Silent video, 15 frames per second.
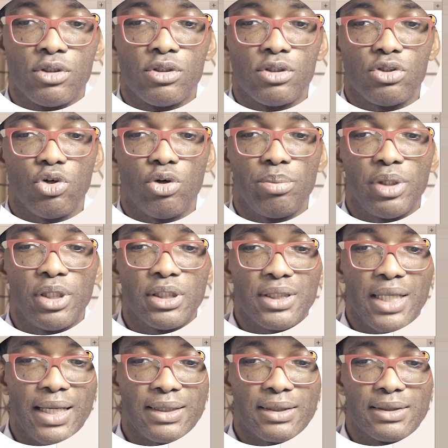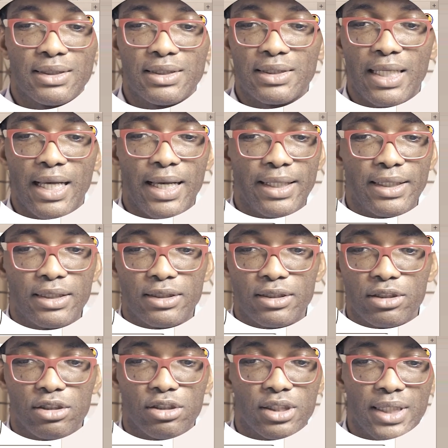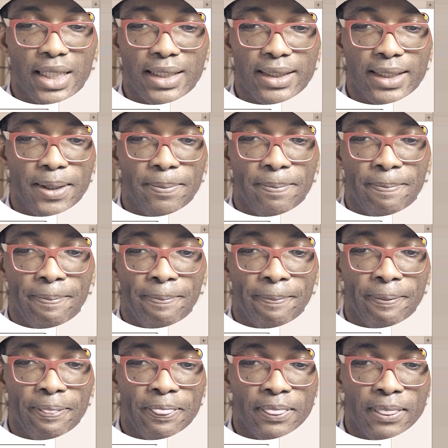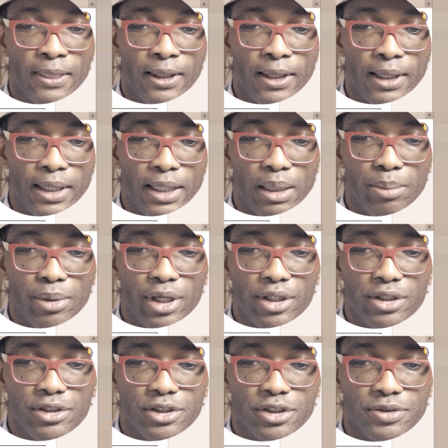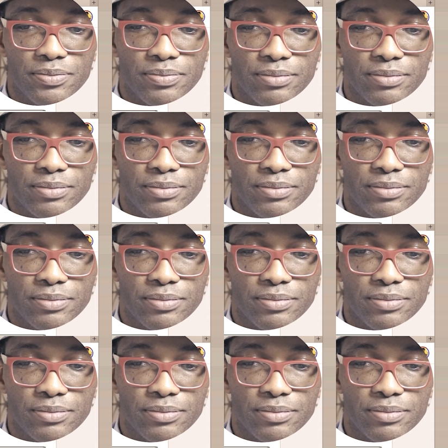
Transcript: So it means I could decide to send them emails,